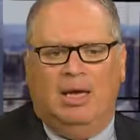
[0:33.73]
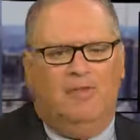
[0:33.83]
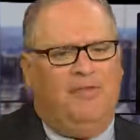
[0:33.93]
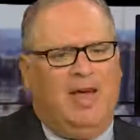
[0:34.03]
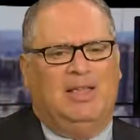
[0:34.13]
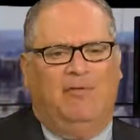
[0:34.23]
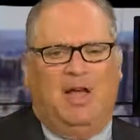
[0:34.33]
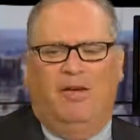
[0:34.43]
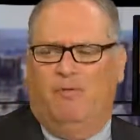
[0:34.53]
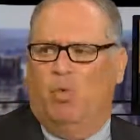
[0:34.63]
And in fact,
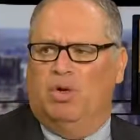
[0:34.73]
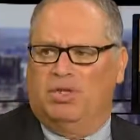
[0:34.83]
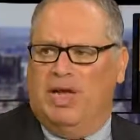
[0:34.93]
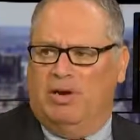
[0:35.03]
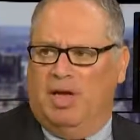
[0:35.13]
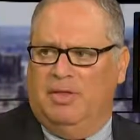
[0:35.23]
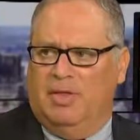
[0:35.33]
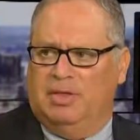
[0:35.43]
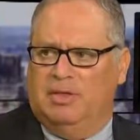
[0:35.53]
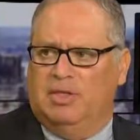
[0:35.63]
they've kind of wussed out on
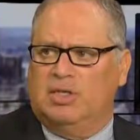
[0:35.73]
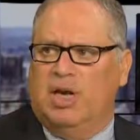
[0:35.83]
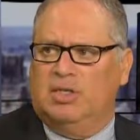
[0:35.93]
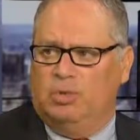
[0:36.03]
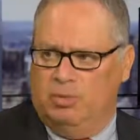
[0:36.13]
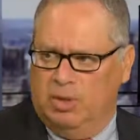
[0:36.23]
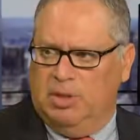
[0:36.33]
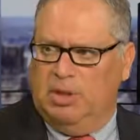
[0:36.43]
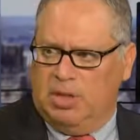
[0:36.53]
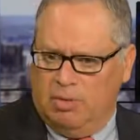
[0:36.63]
this and decided to uh,
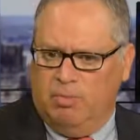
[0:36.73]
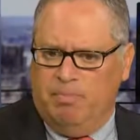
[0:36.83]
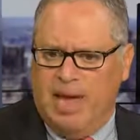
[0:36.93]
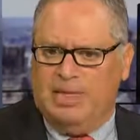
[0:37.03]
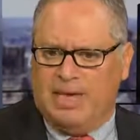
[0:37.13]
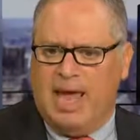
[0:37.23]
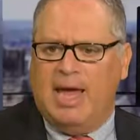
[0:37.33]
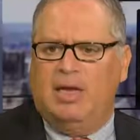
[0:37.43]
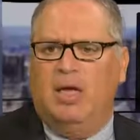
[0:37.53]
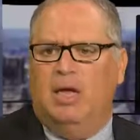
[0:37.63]
uh,
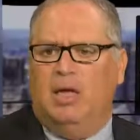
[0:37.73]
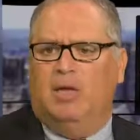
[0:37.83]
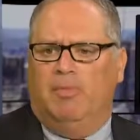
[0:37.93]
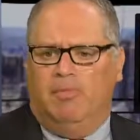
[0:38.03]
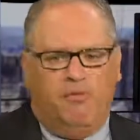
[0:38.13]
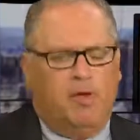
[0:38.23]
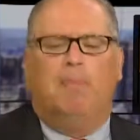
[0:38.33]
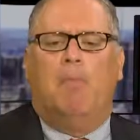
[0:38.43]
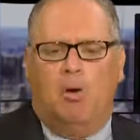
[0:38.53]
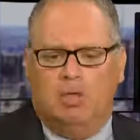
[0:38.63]
maintain, the, for
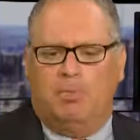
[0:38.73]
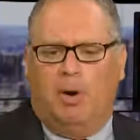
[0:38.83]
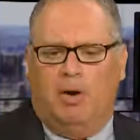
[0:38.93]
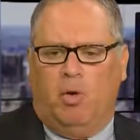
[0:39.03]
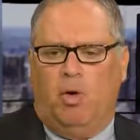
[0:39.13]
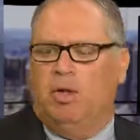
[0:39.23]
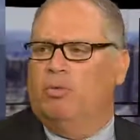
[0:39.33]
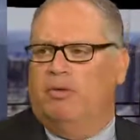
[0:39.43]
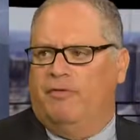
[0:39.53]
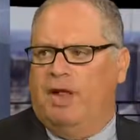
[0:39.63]
the most part, all of
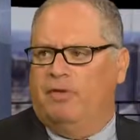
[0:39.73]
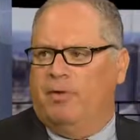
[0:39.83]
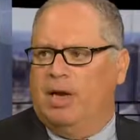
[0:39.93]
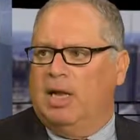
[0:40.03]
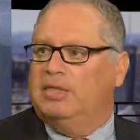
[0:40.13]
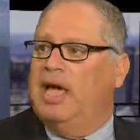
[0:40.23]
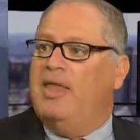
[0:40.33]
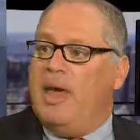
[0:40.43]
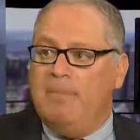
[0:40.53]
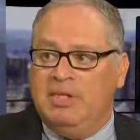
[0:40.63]
the revolver credit lines. Wow, that okay.